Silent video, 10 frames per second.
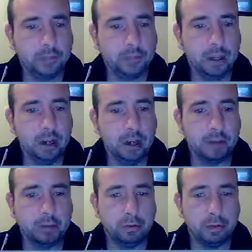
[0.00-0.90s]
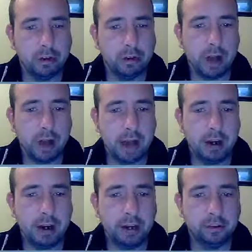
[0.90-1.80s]
like protocol
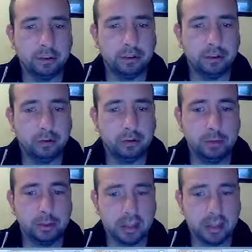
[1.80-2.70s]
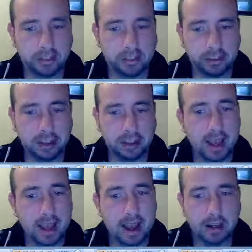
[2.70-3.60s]
analyzers, throughput testers
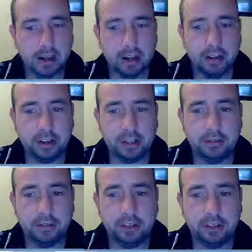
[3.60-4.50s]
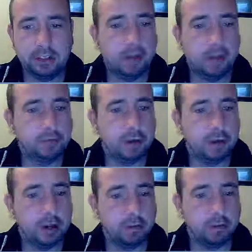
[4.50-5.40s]
and connectivity software
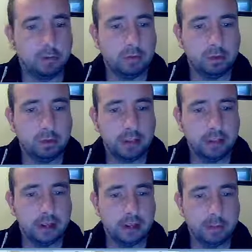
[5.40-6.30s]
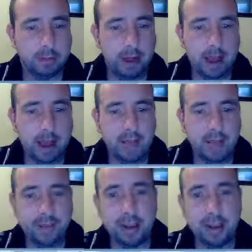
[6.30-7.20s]
like remote desktop, and they
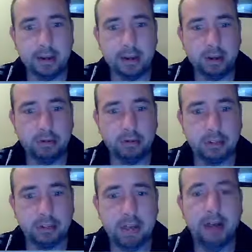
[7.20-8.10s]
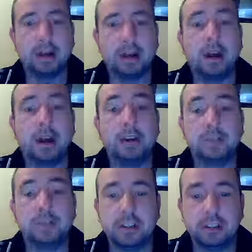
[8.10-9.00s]
include command line
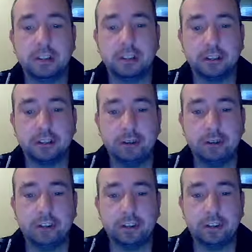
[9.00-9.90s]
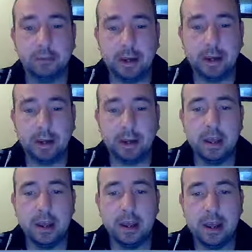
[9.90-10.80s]
utilities like tracer, ping,
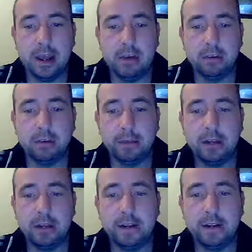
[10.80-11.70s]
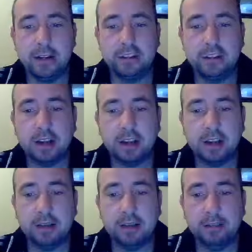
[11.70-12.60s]
ARP, netstat,
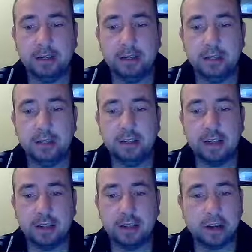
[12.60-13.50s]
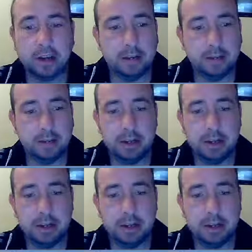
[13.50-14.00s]
NBT, stat, IP,